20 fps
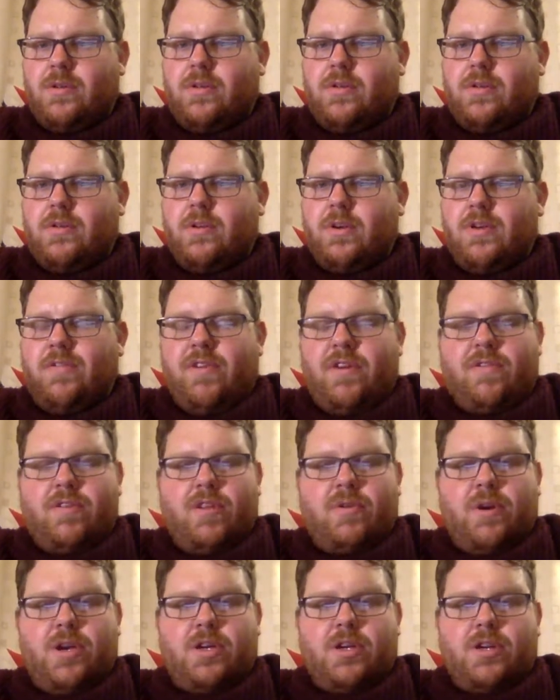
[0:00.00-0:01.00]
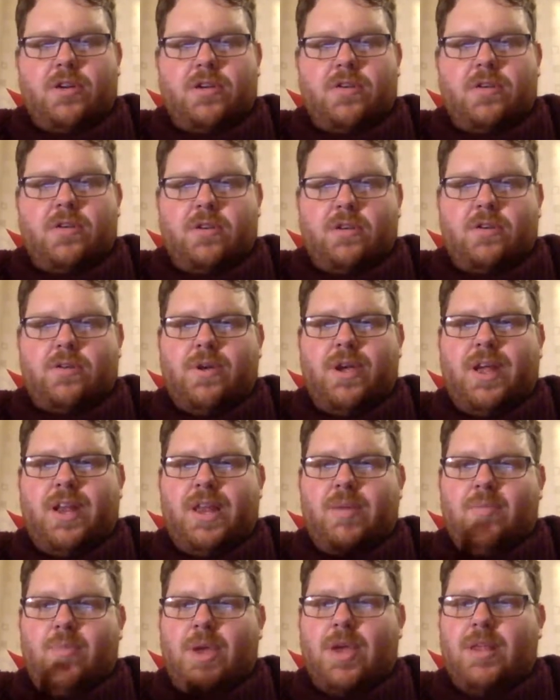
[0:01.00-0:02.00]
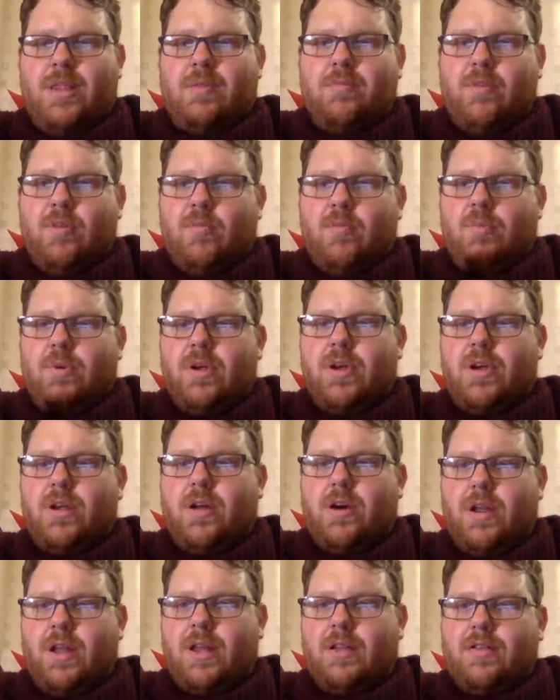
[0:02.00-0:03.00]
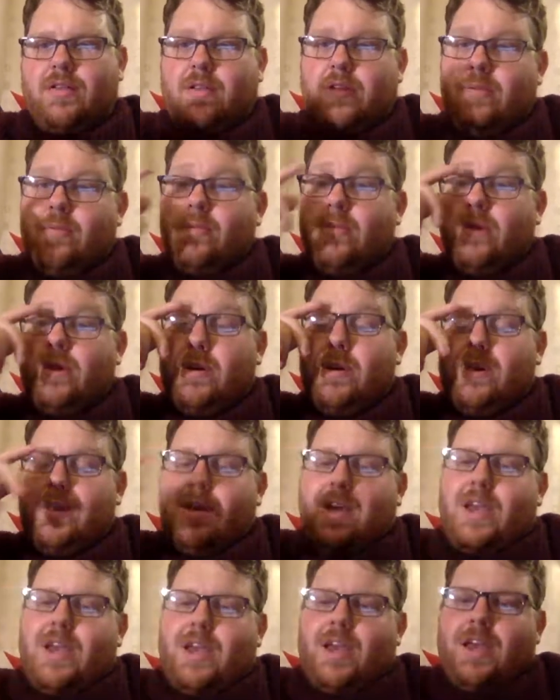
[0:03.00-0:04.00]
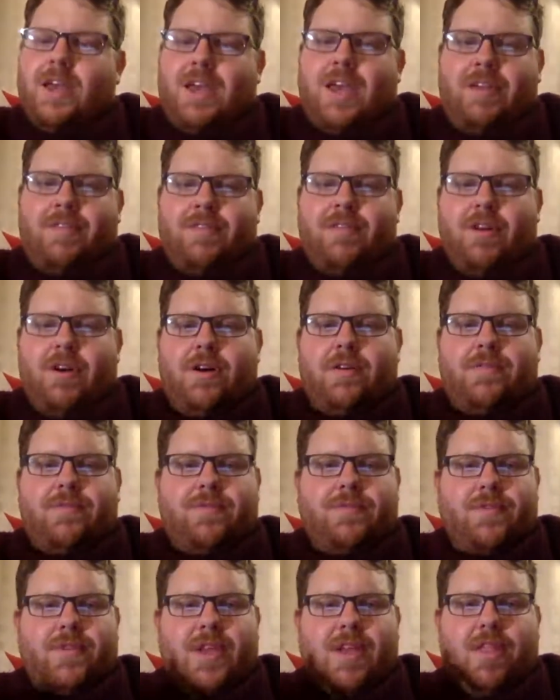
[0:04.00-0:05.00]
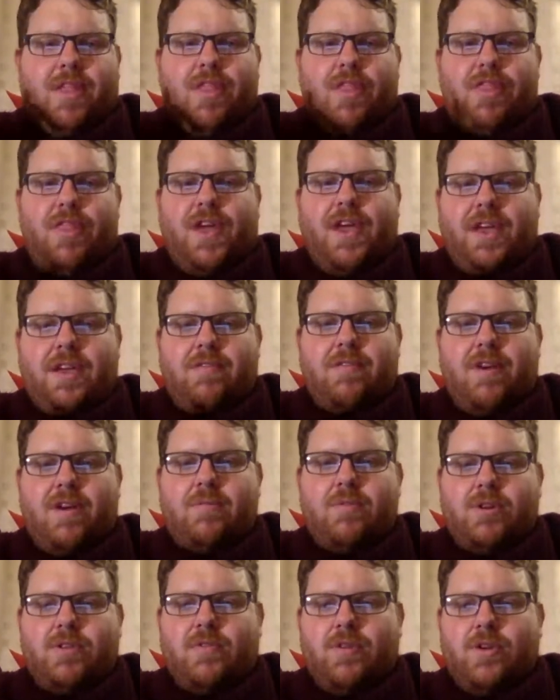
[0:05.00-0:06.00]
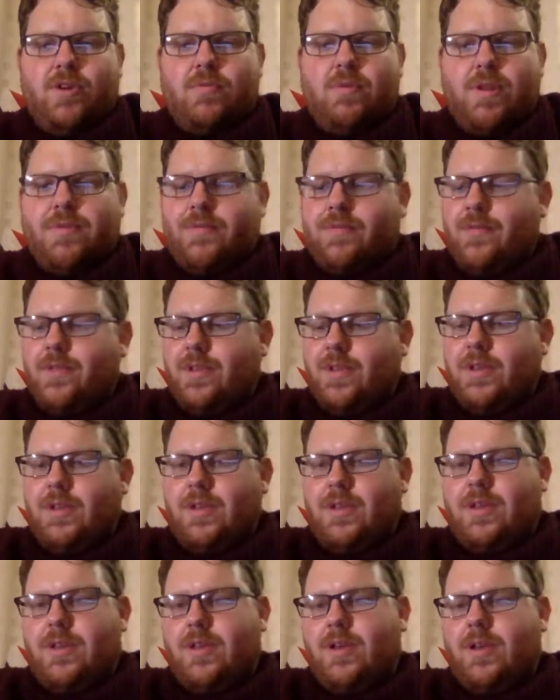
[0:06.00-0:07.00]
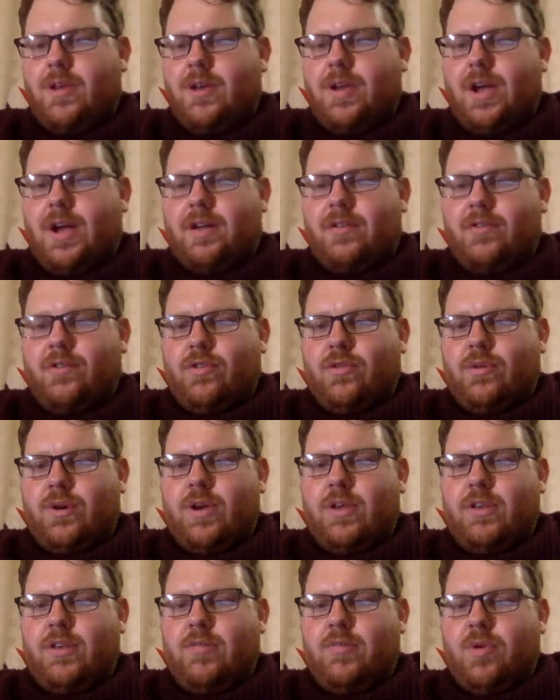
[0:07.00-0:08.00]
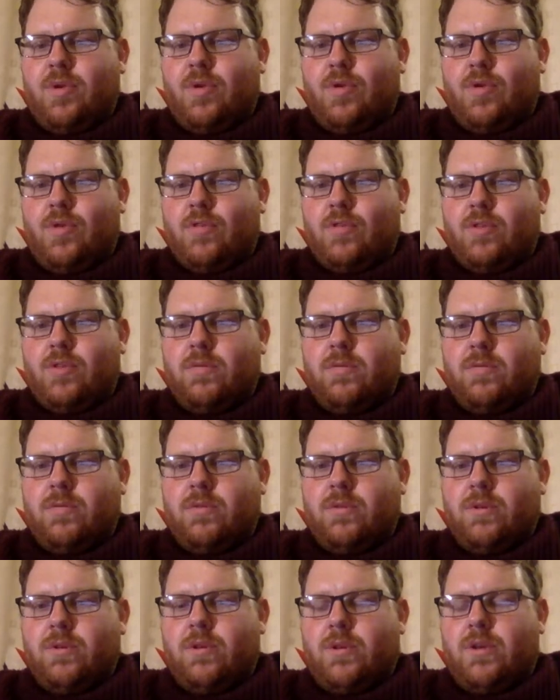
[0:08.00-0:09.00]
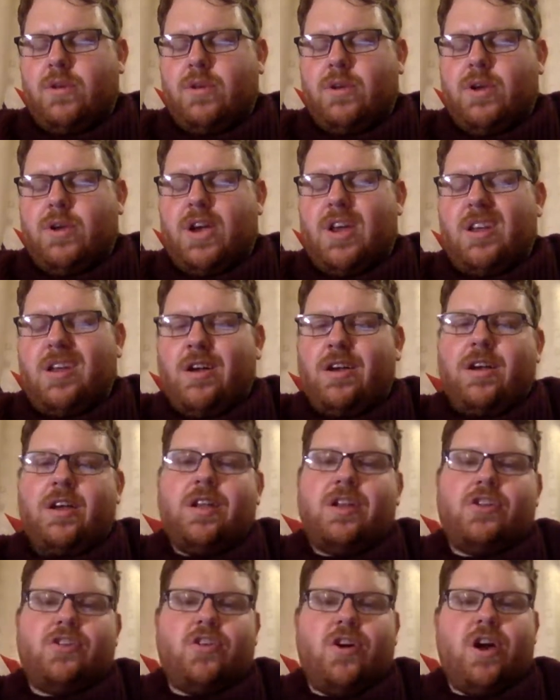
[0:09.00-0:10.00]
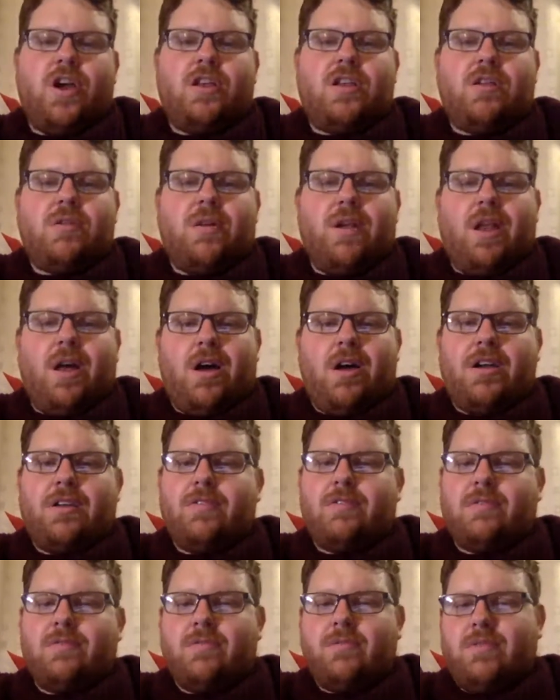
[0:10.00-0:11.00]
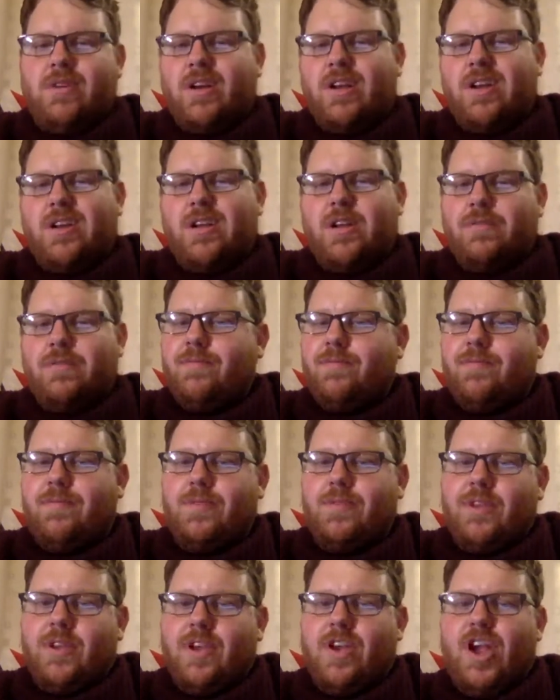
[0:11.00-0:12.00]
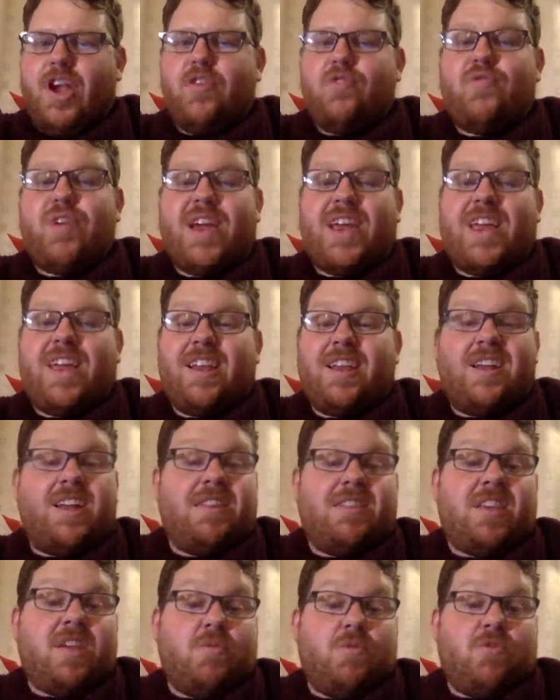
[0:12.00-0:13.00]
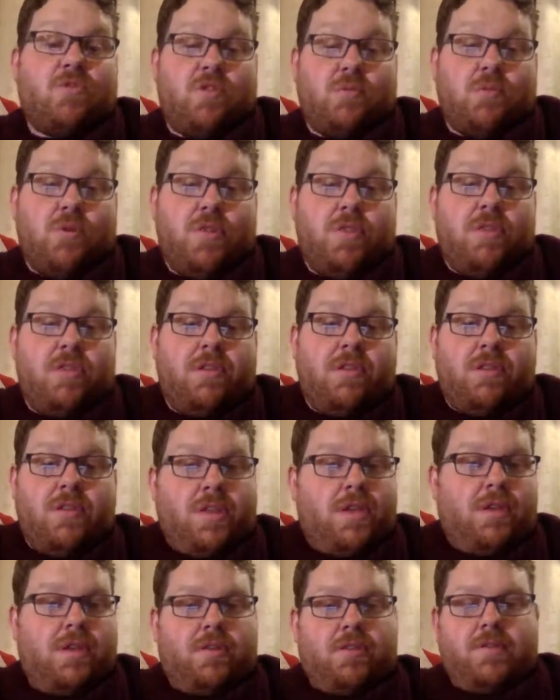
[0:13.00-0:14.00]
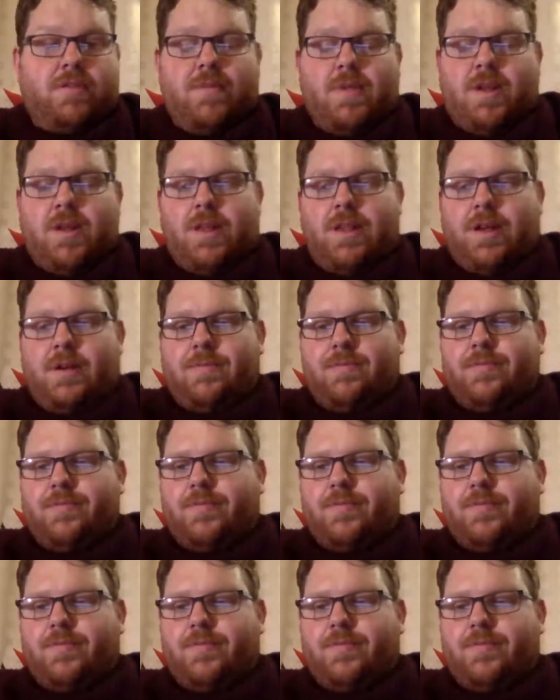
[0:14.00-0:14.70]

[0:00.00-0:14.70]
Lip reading: So if you have any questions, quickly ping them up and I'll answer them. If not, thank you very much for coming. As always, it's been awesome. And I'm going to try and do a live, I don't know, regular, let's say once a month, something like that.